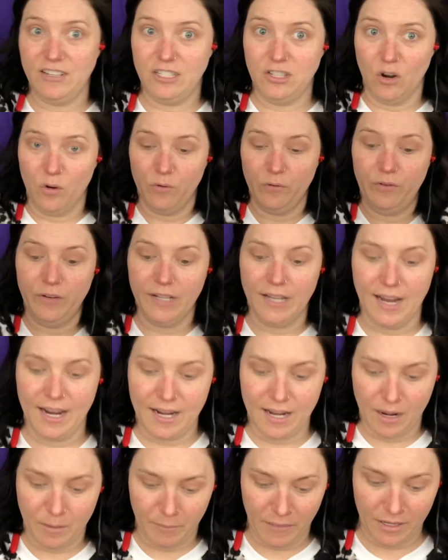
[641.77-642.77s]
don't feel like
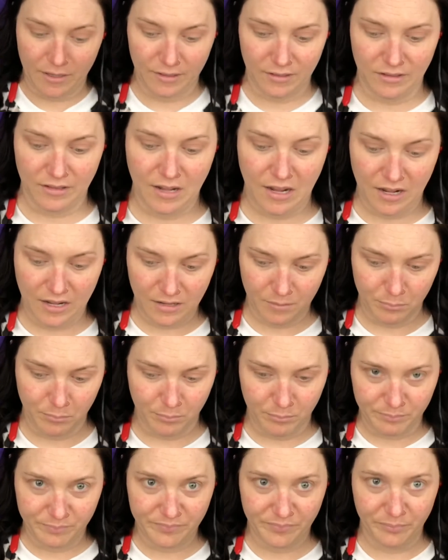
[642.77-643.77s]
I'm, like,
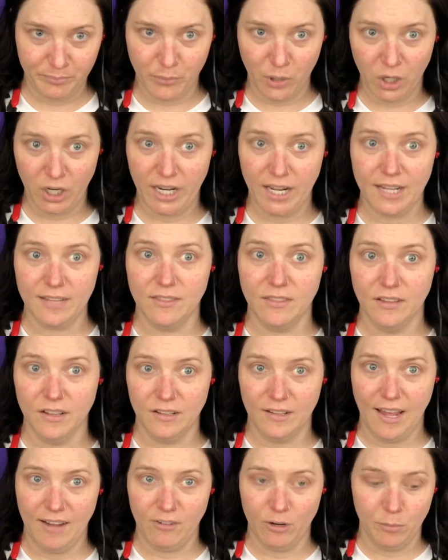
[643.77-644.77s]
putting
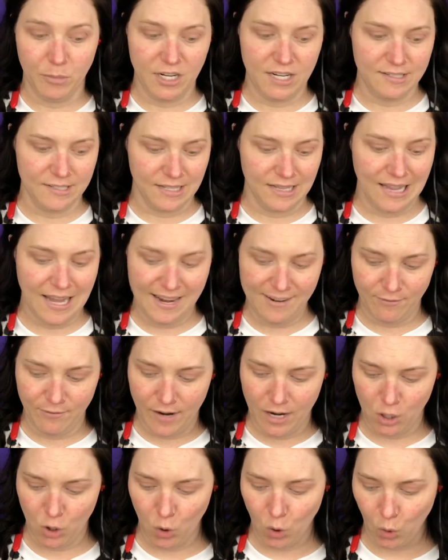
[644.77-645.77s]
everybody's life
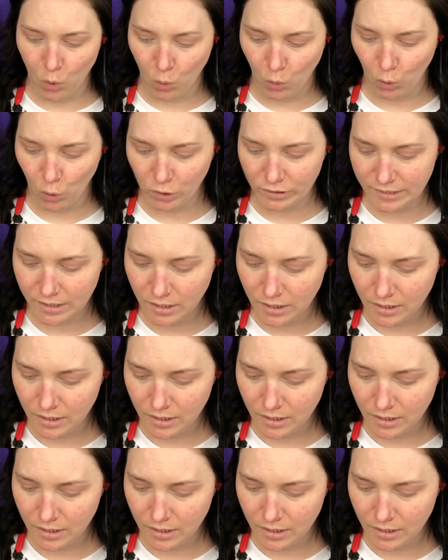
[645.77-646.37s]
on hold.